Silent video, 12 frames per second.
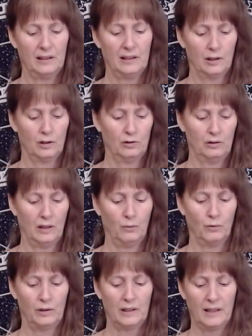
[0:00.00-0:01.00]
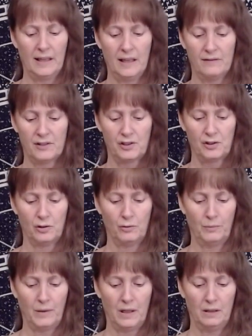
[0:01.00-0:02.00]
lonely when I have a
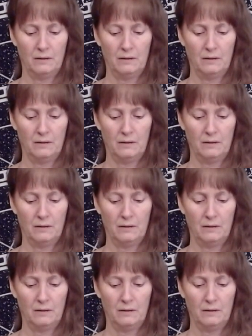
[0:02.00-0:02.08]
soulmate?